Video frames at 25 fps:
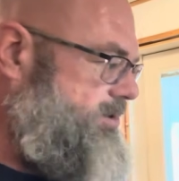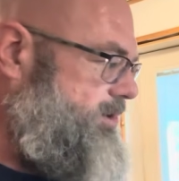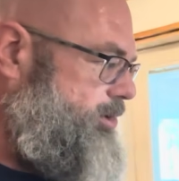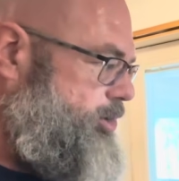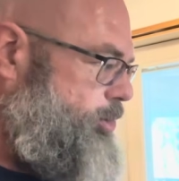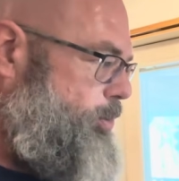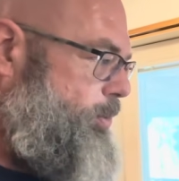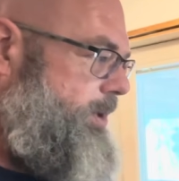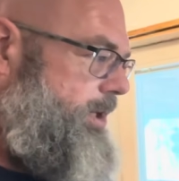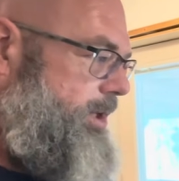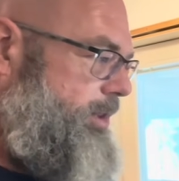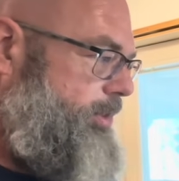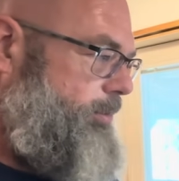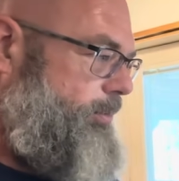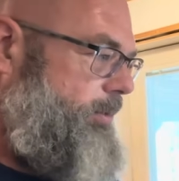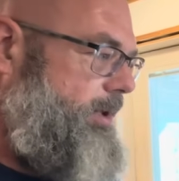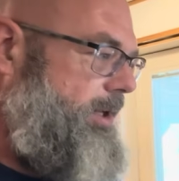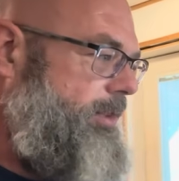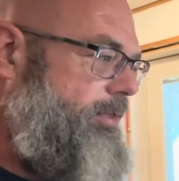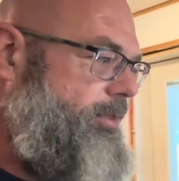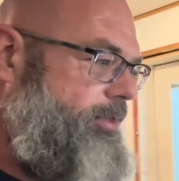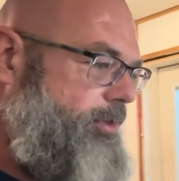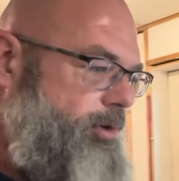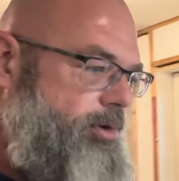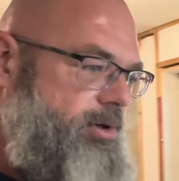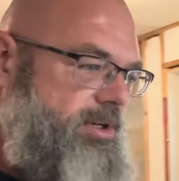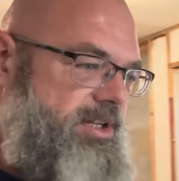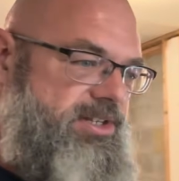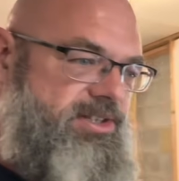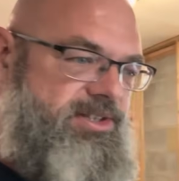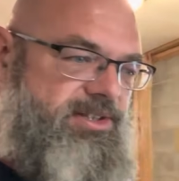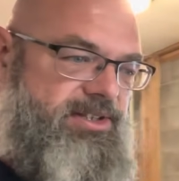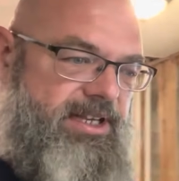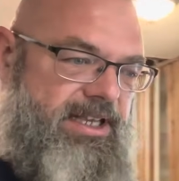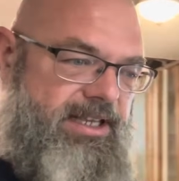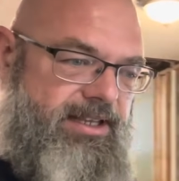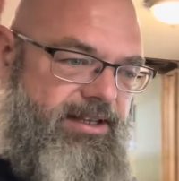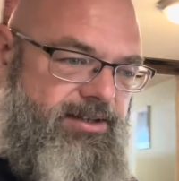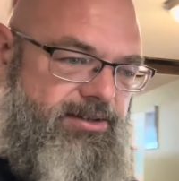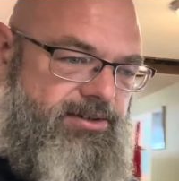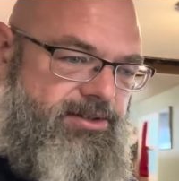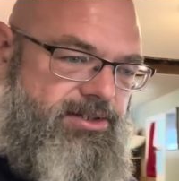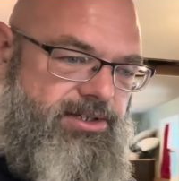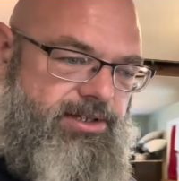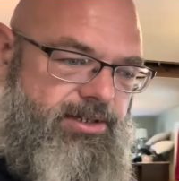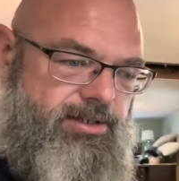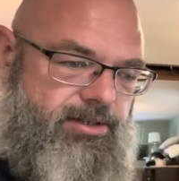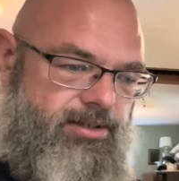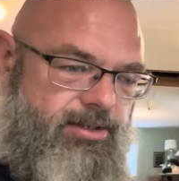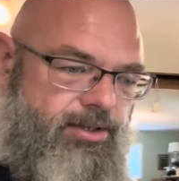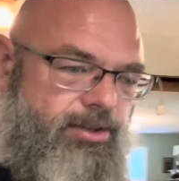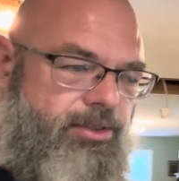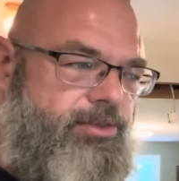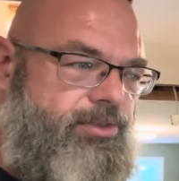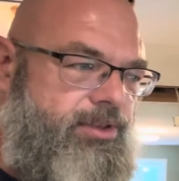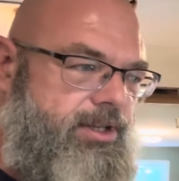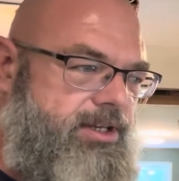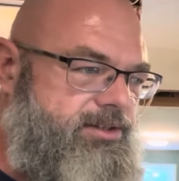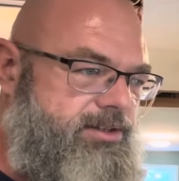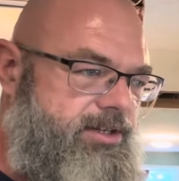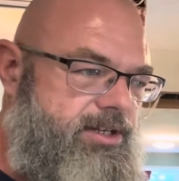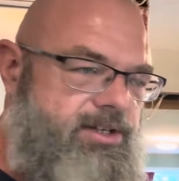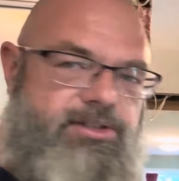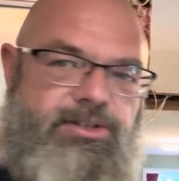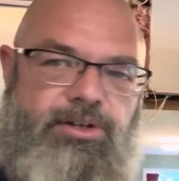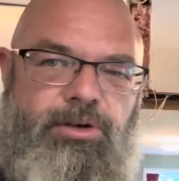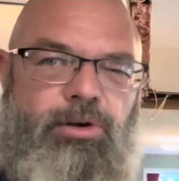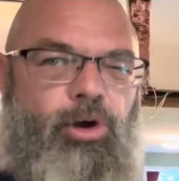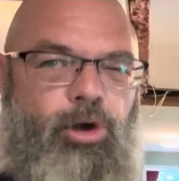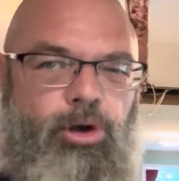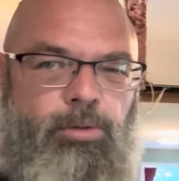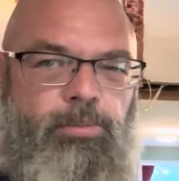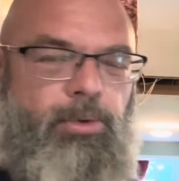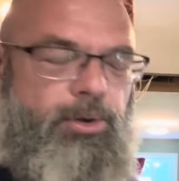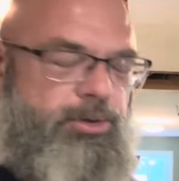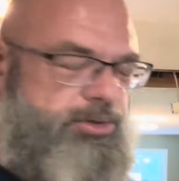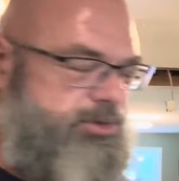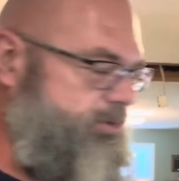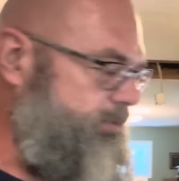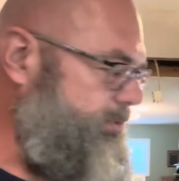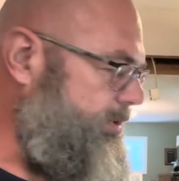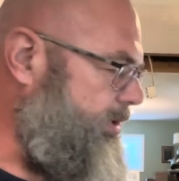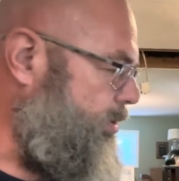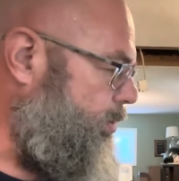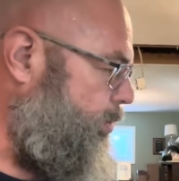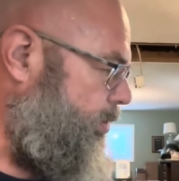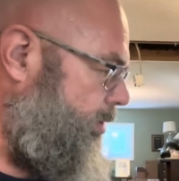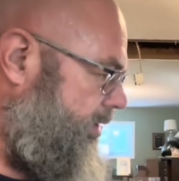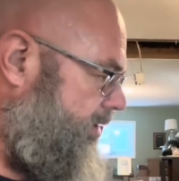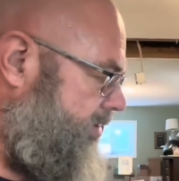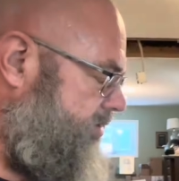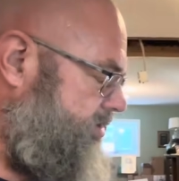the 23/32 thickness, so almost 3/4,